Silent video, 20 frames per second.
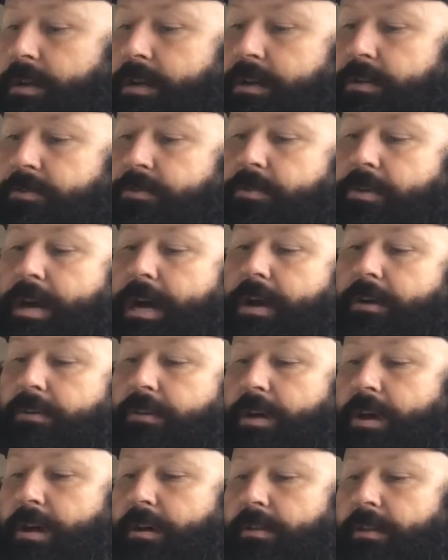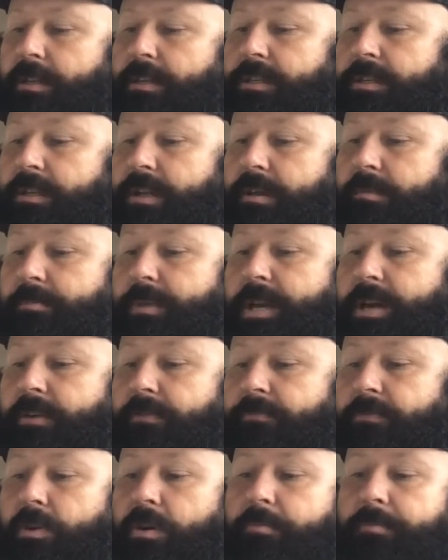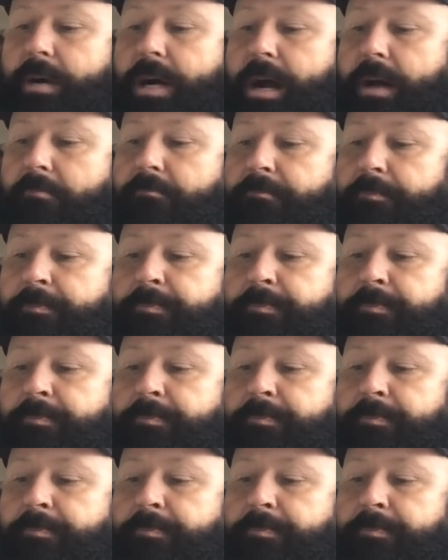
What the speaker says: I don't know how long this is going to be out for, but